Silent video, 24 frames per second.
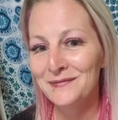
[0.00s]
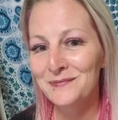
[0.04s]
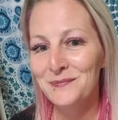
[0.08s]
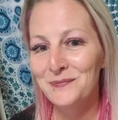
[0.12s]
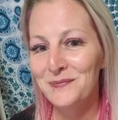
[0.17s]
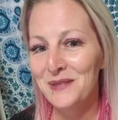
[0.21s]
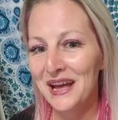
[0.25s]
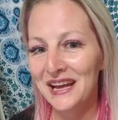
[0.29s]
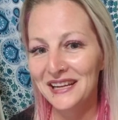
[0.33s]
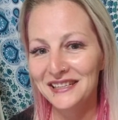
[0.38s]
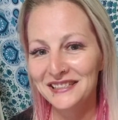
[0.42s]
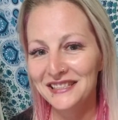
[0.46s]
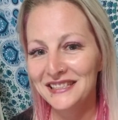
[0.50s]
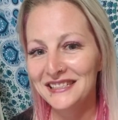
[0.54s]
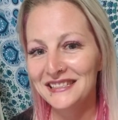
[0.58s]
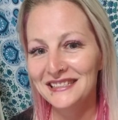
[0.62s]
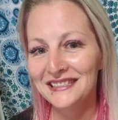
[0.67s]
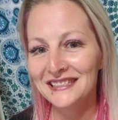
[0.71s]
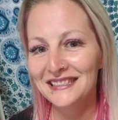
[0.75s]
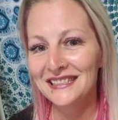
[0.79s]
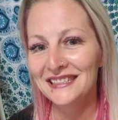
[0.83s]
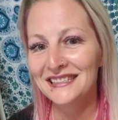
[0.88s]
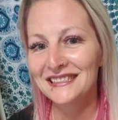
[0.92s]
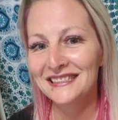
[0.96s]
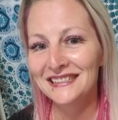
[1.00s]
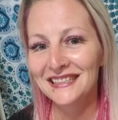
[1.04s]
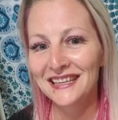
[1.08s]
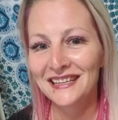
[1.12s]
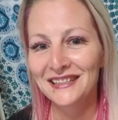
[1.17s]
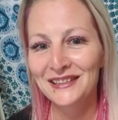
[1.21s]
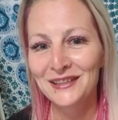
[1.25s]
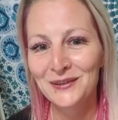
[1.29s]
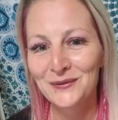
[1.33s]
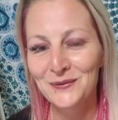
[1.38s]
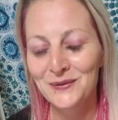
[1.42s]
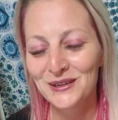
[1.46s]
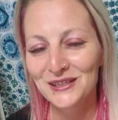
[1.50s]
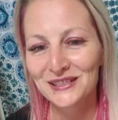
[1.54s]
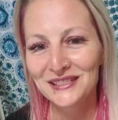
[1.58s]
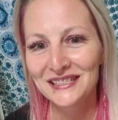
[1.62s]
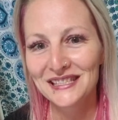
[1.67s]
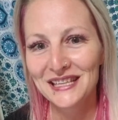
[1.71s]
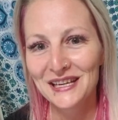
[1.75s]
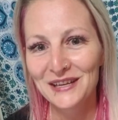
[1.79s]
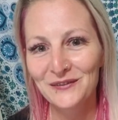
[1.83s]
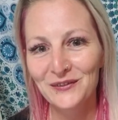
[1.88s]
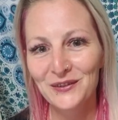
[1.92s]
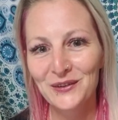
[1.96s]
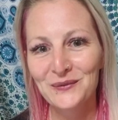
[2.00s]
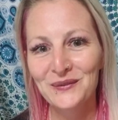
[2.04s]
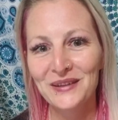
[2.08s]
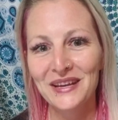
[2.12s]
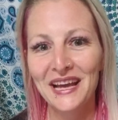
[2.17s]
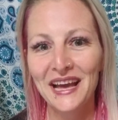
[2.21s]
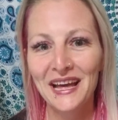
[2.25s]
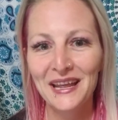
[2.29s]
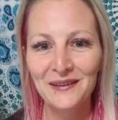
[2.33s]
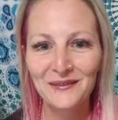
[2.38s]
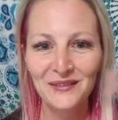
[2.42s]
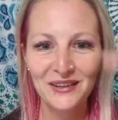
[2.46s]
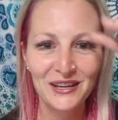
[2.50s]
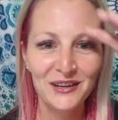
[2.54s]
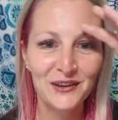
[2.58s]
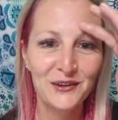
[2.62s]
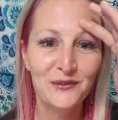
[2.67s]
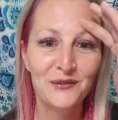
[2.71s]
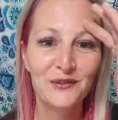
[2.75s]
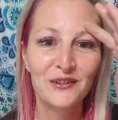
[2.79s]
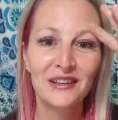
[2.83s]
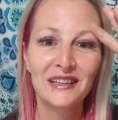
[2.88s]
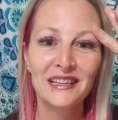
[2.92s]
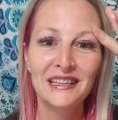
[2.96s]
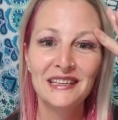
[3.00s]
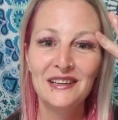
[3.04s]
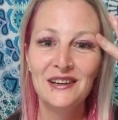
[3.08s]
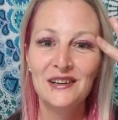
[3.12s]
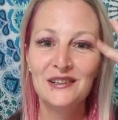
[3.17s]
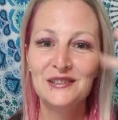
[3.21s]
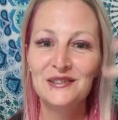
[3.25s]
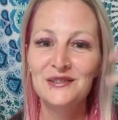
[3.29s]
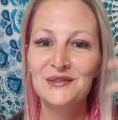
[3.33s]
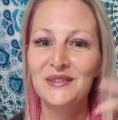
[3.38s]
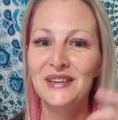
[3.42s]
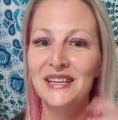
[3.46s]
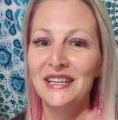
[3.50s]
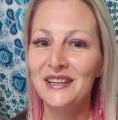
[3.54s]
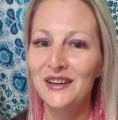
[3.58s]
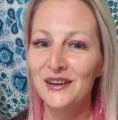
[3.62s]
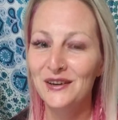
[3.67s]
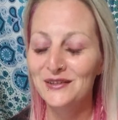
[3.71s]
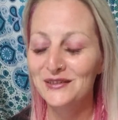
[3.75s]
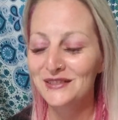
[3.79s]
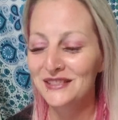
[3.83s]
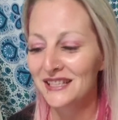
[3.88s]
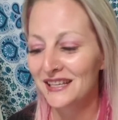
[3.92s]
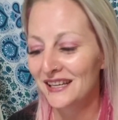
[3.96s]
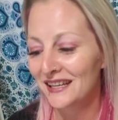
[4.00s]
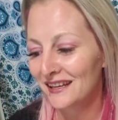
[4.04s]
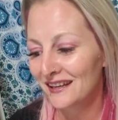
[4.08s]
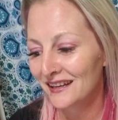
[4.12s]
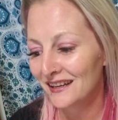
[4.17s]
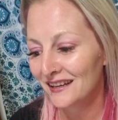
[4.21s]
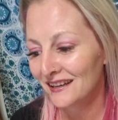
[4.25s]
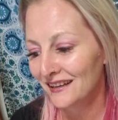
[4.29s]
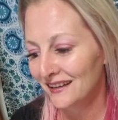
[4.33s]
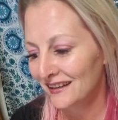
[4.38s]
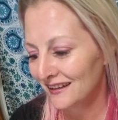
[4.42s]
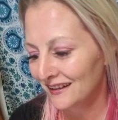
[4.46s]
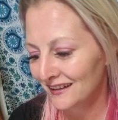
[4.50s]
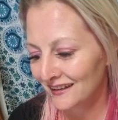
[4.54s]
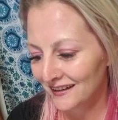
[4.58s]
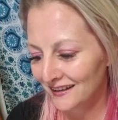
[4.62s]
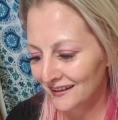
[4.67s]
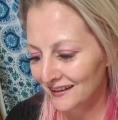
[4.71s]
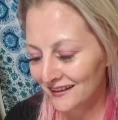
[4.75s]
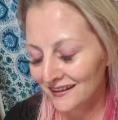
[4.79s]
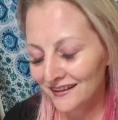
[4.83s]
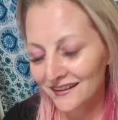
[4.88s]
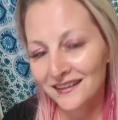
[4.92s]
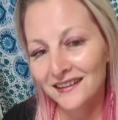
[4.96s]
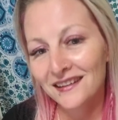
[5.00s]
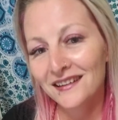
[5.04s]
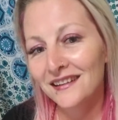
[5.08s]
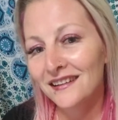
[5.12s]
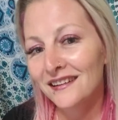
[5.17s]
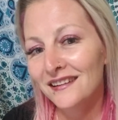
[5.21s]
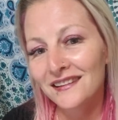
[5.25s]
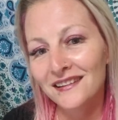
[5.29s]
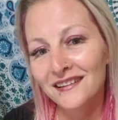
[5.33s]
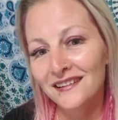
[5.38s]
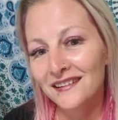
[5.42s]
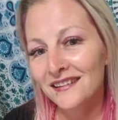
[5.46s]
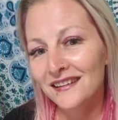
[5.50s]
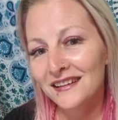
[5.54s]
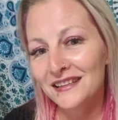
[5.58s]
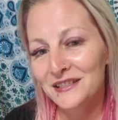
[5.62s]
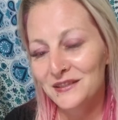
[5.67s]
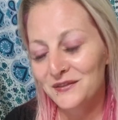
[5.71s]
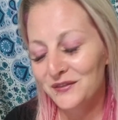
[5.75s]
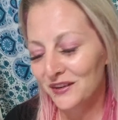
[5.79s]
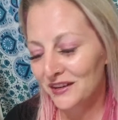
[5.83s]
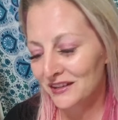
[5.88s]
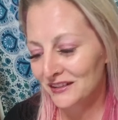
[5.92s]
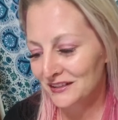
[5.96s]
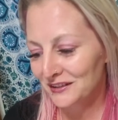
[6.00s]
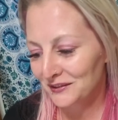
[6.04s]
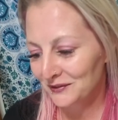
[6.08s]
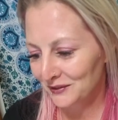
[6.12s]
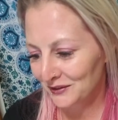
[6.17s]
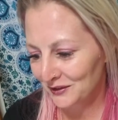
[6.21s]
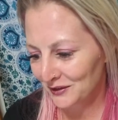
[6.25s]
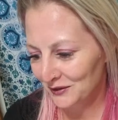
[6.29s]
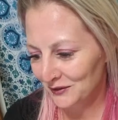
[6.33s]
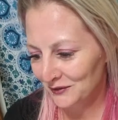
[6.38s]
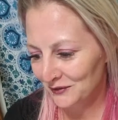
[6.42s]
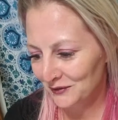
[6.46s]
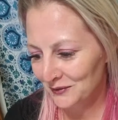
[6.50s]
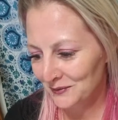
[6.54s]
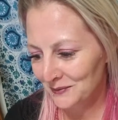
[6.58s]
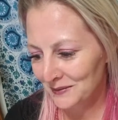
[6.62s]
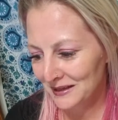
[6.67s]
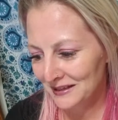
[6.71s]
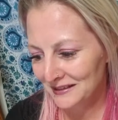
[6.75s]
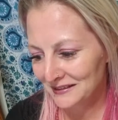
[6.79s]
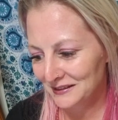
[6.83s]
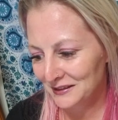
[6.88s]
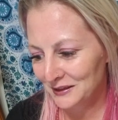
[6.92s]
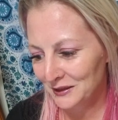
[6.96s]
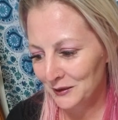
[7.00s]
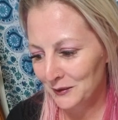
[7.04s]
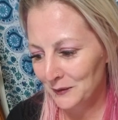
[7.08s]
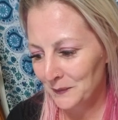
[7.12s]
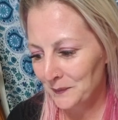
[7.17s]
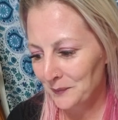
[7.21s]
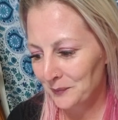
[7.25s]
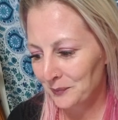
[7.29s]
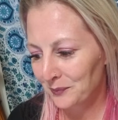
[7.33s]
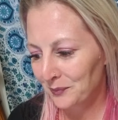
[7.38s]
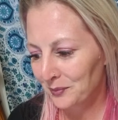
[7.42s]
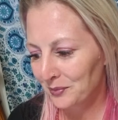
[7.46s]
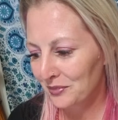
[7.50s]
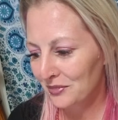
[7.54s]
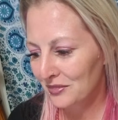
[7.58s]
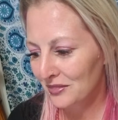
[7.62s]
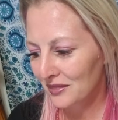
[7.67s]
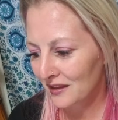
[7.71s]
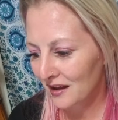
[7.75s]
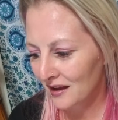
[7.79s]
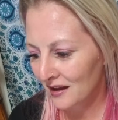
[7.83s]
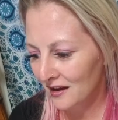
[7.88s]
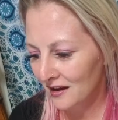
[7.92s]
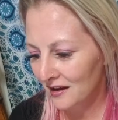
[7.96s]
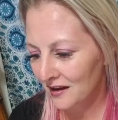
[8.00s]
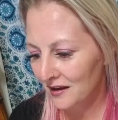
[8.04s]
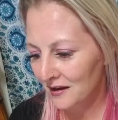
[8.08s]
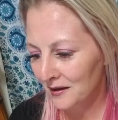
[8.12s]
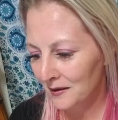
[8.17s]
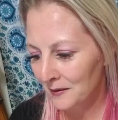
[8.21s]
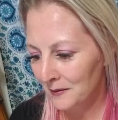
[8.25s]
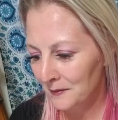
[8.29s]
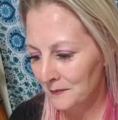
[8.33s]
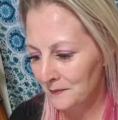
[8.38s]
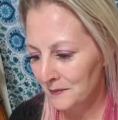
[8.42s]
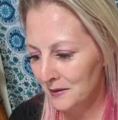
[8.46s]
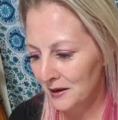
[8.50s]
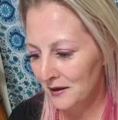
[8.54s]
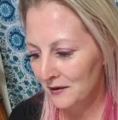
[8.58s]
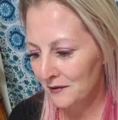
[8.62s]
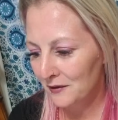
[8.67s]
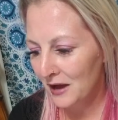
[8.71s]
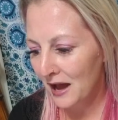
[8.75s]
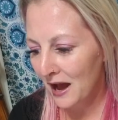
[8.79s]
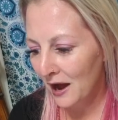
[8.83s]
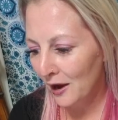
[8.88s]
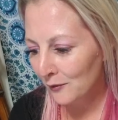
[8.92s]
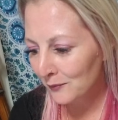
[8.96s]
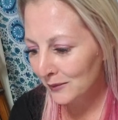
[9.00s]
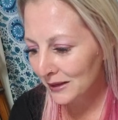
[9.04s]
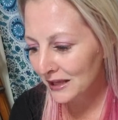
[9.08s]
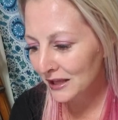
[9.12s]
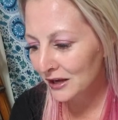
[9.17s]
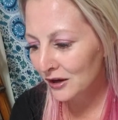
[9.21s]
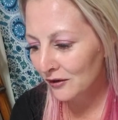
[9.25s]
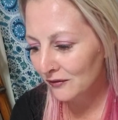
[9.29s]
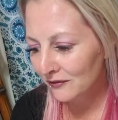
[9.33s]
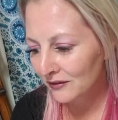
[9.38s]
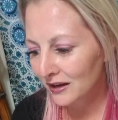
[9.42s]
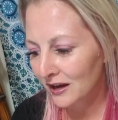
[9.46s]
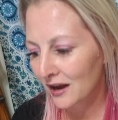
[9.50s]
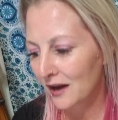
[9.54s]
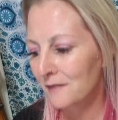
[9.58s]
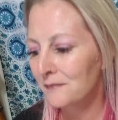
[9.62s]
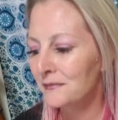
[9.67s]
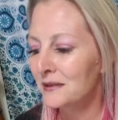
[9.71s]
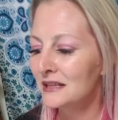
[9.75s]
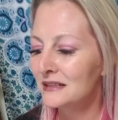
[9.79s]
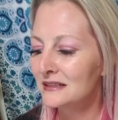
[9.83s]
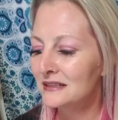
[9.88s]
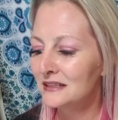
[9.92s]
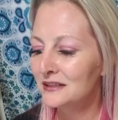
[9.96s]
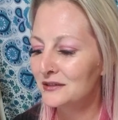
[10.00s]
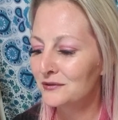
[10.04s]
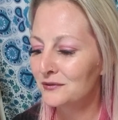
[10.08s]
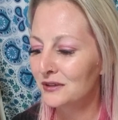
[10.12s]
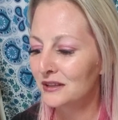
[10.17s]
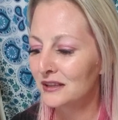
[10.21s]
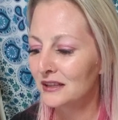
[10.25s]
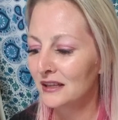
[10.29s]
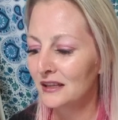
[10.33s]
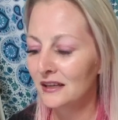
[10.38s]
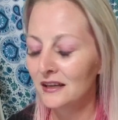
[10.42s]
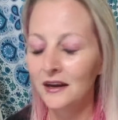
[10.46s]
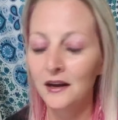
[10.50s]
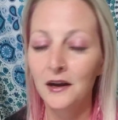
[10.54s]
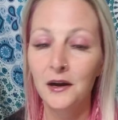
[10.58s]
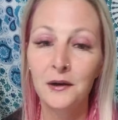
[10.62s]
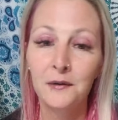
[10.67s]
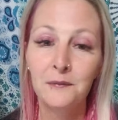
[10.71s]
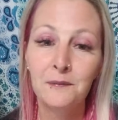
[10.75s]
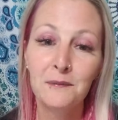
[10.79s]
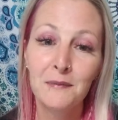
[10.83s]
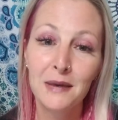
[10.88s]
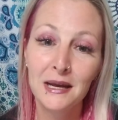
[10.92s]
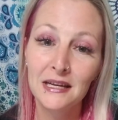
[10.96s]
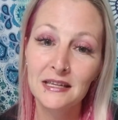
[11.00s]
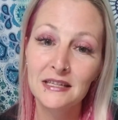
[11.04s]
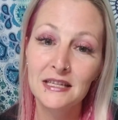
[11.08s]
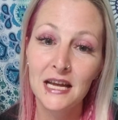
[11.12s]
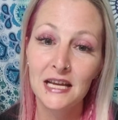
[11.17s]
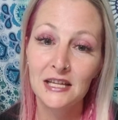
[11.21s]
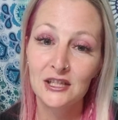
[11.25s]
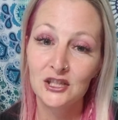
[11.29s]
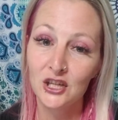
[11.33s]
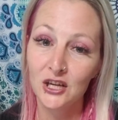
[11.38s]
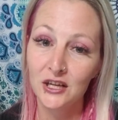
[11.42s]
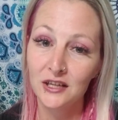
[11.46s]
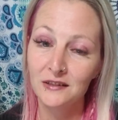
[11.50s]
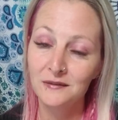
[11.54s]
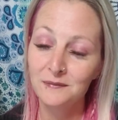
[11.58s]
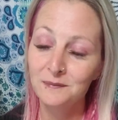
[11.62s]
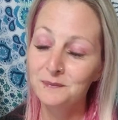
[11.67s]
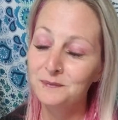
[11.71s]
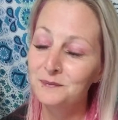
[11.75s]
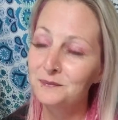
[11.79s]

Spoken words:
Patience is like the worst thing for me. Anybody who really knows me knows, like, it's very difficult for me. So how we can overcome this is really meditation.